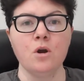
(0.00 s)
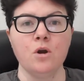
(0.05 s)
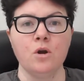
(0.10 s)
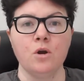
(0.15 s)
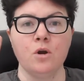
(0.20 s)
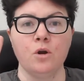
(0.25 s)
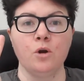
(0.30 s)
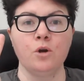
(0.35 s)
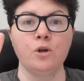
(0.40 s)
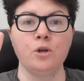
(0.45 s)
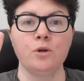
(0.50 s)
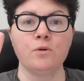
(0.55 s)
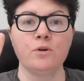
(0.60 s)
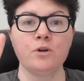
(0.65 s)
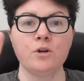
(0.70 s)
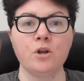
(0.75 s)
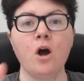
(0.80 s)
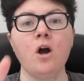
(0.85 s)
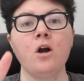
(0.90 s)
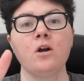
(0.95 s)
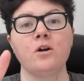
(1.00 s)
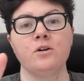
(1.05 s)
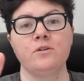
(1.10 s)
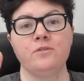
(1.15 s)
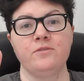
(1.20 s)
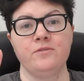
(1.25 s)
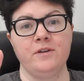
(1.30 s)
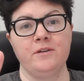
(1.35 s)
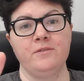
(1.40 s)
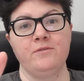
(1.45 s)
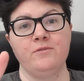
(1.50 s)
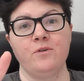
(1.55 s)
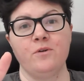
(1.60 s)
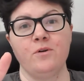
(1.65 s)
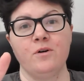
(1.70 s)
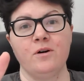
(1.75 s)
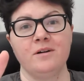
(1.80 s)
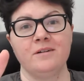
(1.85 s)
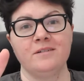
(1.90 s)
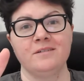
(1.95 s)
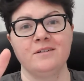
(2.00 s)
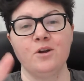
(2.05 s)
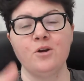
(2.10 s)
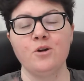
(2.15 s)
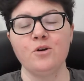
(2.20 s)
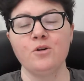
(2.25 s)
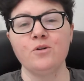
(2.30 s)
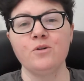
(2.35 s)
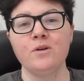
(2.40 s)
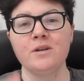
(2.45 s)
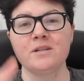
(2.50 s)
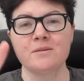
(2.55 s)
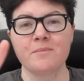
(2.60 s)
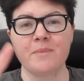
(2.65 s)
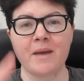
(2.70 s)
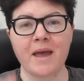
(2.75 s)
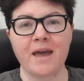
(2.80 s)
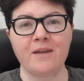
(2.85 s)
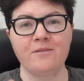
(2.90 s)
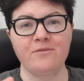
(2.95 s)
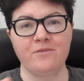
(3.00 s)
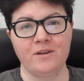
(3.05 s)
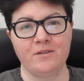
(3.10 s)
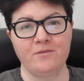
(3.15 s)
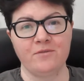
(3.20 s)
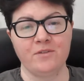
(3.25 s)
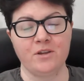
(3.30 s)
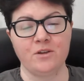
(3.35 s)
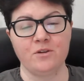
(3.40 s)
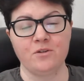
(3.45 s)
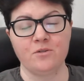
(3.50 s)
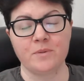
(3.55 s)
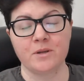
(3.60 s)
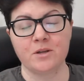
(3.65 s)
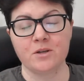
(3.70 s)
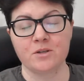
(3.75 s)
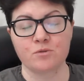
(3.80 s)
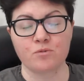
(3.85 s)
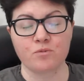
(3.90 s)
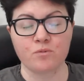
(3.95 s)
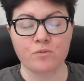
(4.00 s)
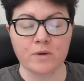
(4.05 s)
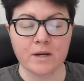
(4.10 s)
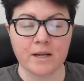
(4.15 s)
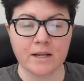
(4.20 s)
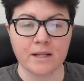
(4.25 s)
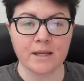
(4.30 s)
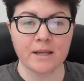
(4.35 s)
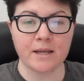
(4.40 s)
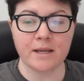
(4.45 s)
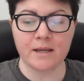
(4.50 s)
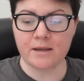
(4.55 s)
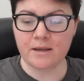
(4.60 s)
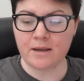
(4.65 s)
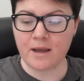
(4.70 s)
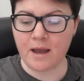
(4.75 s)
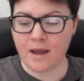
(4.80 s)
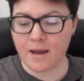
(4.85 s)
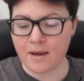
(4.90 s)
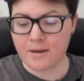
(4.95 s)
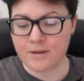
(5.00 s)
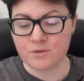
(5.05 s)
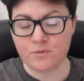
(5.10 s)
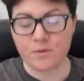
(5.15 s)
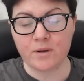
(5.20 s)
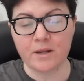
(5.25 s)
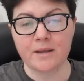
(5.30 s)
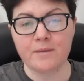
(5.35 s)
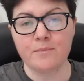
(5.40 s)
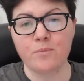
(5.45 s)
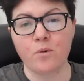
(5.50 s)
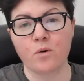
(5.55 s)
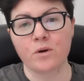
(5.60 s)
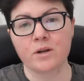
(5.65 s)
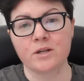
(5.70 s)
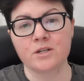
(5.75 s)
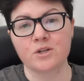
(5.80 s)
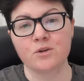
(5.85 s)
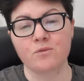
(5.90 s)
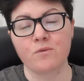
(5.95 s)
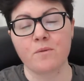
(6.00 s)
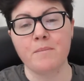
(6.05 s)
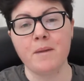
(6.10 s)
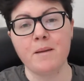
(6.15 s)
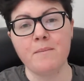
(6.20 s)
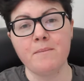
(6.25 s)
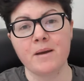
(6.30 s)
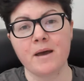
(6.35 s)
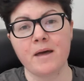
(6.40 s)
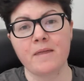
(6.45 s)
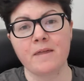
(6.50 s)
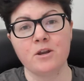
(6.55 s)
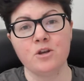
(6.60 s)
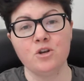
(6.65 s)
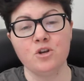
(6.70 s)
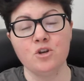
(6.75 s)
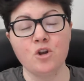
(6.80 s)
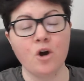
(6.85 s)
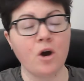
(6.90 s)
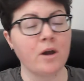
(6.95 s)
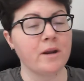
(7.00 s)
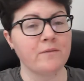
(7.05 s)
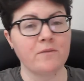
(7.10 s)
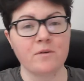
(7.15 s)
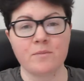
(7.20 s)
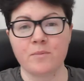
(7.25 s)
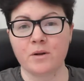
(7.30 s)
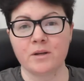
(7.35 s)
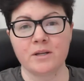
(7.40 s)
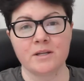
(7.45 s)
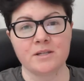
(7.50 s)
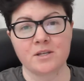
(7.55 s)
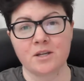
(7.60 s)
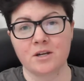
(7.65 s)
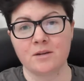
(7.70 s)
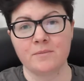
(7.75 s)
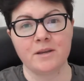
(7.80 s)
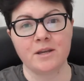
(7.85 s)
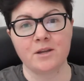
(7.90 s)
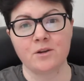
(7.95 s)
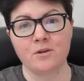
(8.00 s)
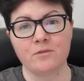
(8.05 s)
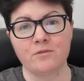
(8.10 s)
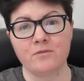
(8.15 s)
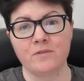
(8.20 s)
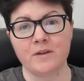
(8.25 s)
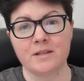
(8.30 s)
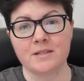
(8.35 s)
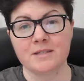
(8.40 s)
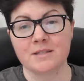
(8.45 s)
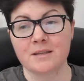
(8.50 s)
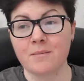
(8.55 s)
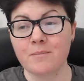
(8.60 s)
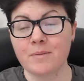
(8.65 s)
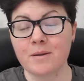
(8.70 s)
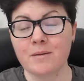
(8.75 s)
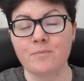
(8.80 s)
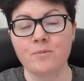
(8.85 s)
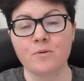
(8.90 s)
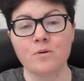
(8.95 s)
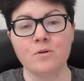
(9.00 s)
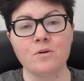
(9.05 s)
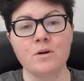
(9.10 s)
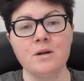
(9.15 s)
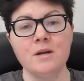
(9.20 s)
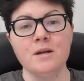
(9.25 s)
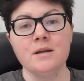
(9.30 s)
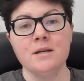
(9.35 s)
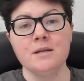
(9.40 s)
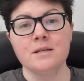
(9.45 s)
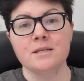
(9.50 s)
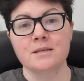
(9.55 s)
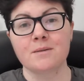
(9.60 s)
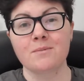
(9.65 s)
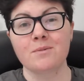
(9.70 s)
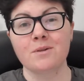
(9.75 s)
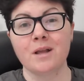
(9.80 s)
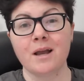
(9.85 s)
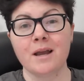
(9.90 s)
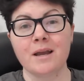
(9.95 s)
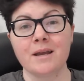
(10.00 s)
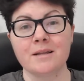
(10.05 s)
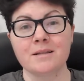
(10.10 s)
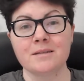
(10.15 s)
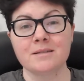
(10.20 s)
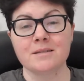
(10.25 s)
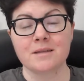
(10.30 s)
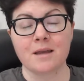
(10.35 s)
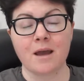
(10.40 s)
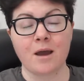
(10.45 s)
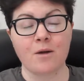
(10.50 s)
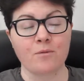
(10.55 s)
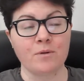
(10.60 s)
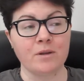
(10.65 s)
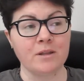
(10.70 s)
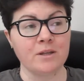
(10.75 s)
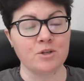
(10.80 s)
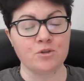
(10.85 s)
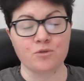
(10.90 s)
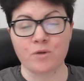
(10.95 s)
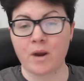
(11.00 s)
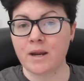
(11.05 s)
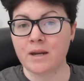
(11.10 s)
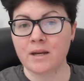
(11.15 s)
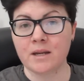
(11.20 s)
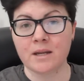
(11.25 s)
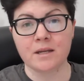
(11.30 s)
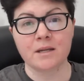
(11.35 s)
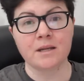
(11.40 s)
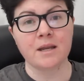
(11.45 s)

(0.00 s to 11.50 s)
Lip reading: who you're a not good fit for. Who is a bad fit for you? Because really, it's really important to remember that not everybody is going to be a good fit. Some clients are really draining